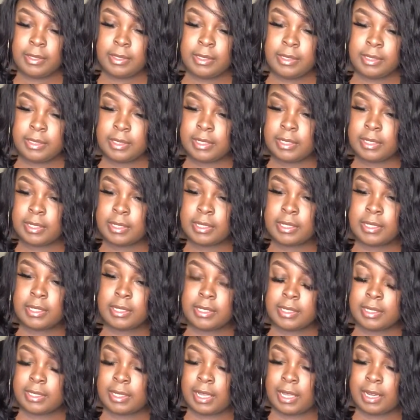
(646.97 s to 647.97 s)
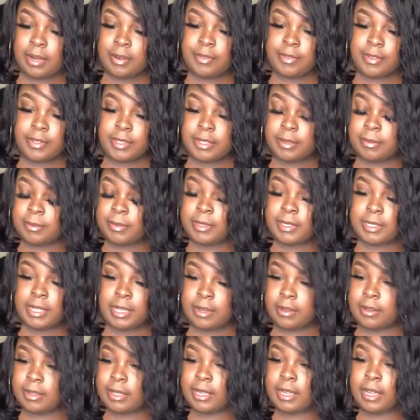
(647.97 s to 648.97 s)
Just because for some reason, I
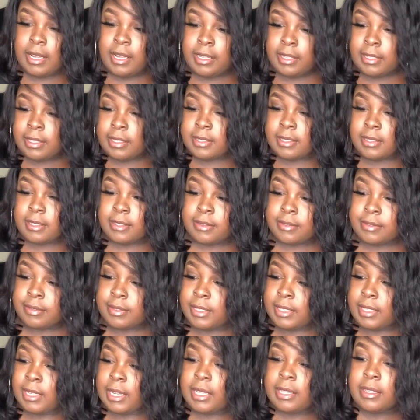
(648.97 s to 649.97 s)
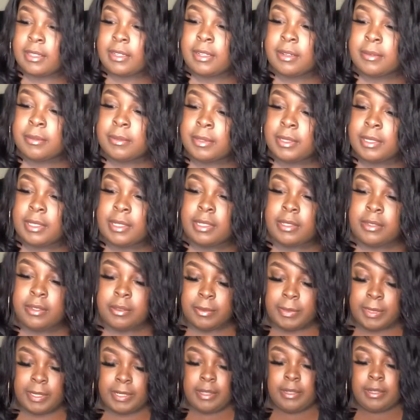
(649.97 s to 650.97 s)
don't like how it looks in the front. I thought it would look a little
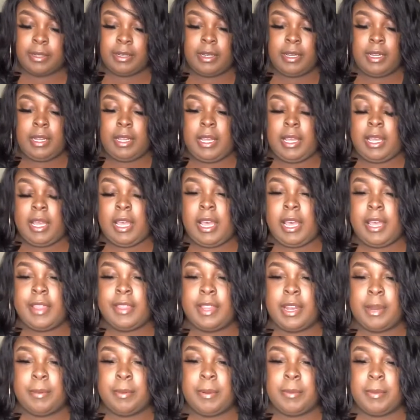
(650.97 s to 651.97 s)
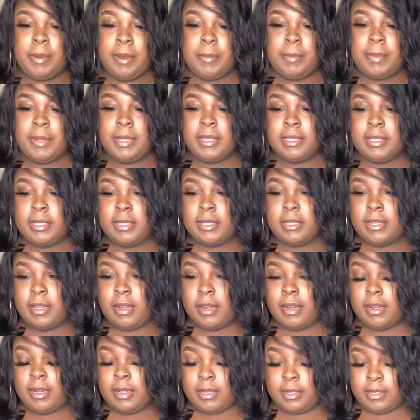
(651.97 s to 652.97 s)
better. And then I put my business
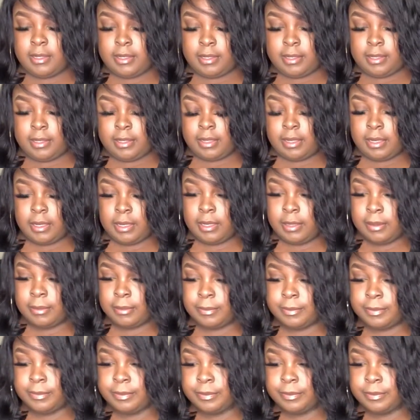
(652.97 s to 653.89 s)
cards on